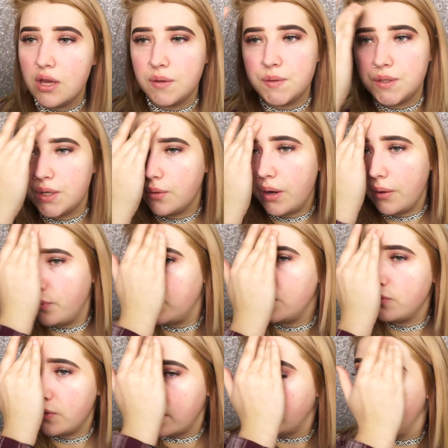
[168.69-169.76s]
So I wouldn't
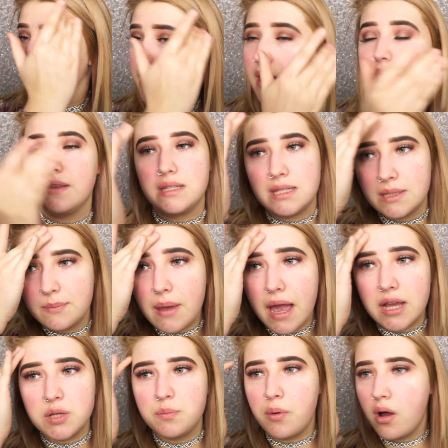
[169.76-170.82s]
recommend a
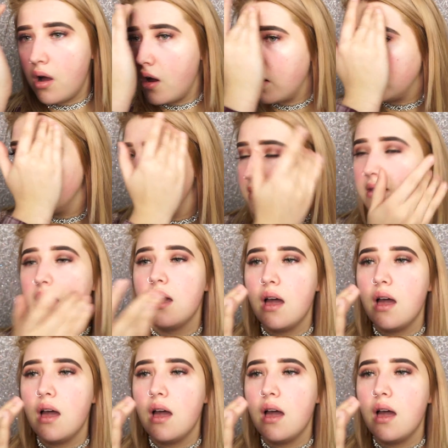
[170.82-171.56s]
Smashbox,